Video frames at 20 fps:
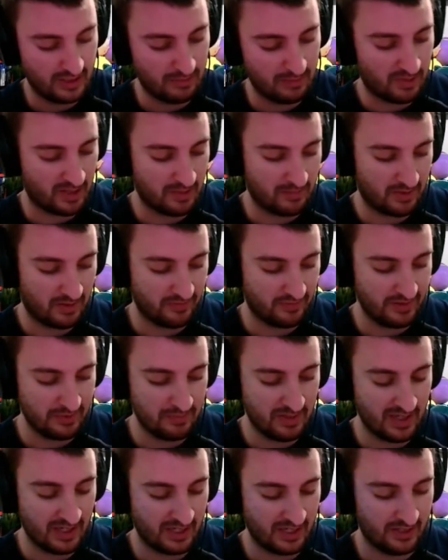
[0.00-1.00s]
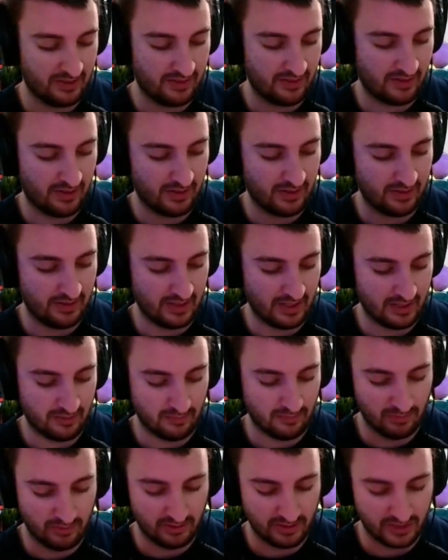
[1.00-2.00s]
I bought them off eBay and thought they had a
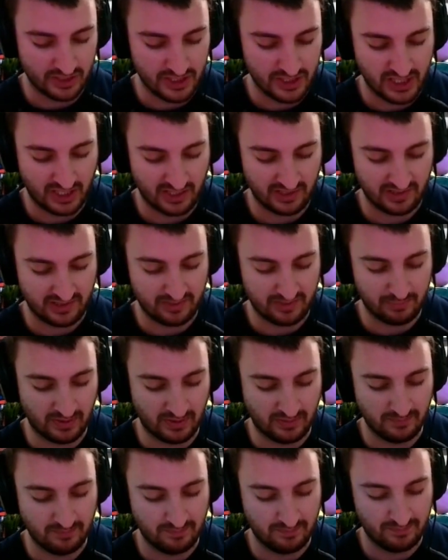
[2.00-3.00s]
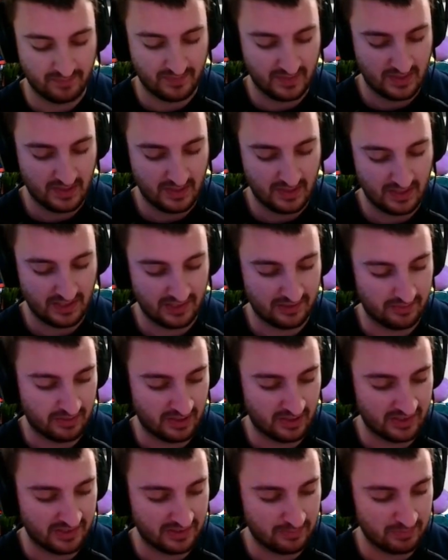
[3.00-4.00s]
really good chance, it is what it is.